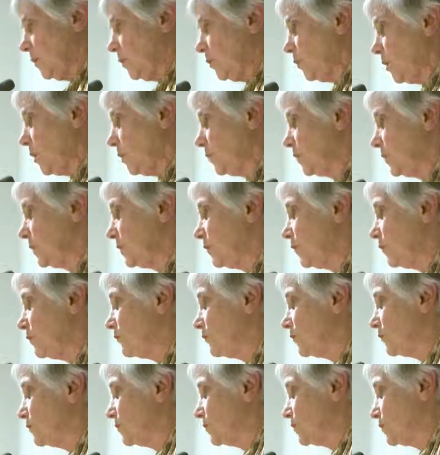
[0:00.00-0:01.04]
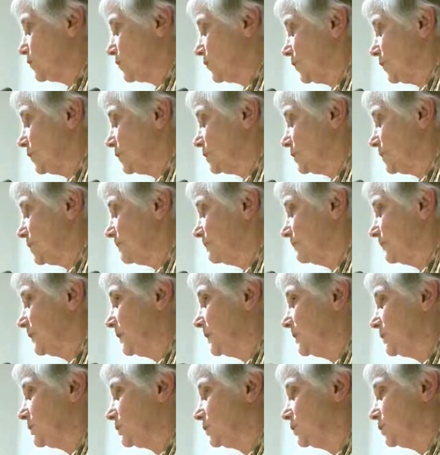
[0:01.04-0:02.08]
What we know from research
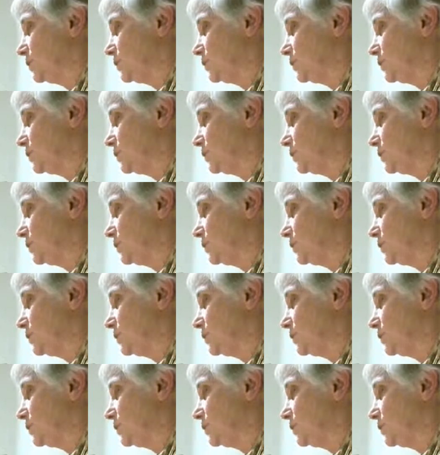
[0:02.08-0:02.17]
is that when